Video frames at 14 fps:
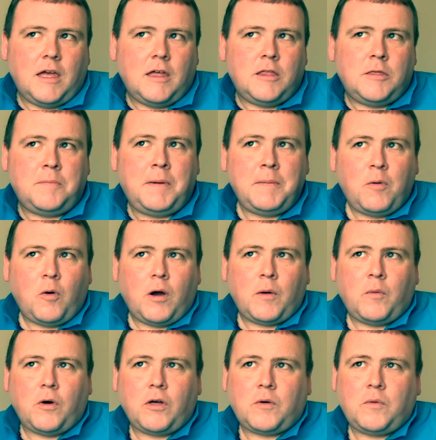the people I
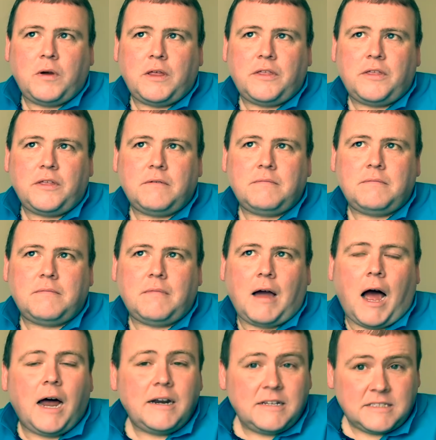work with
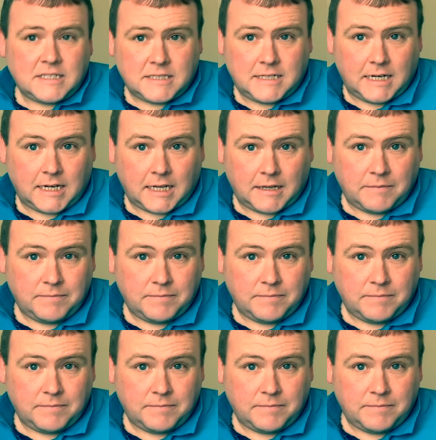are entertaining